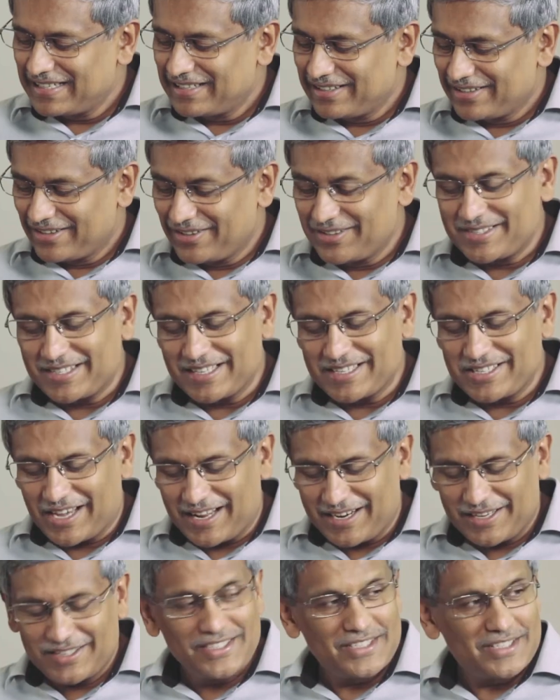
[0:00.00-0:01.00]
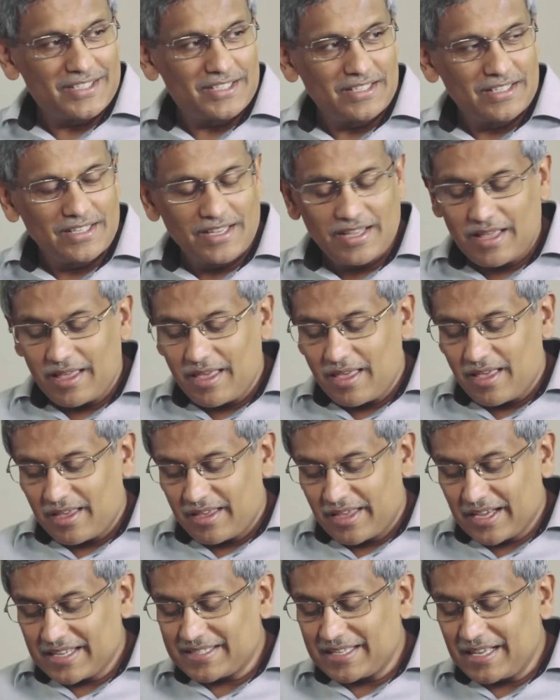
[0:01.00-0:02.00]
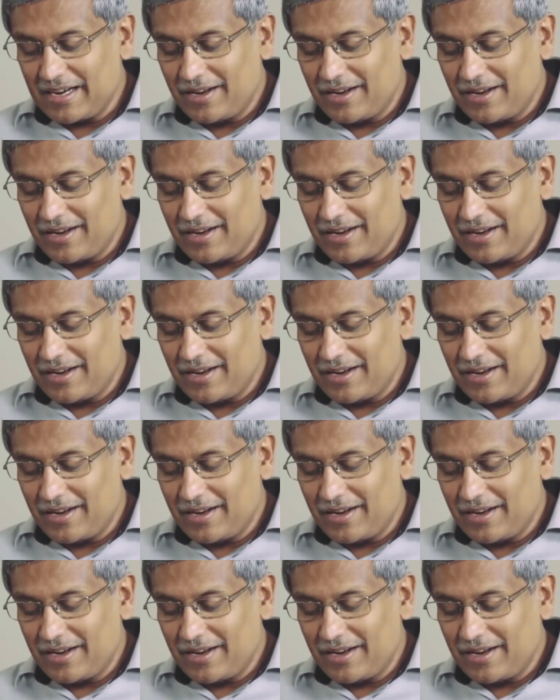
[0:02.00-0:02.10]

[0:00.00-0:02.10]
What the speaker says: Here is the challenge. Excel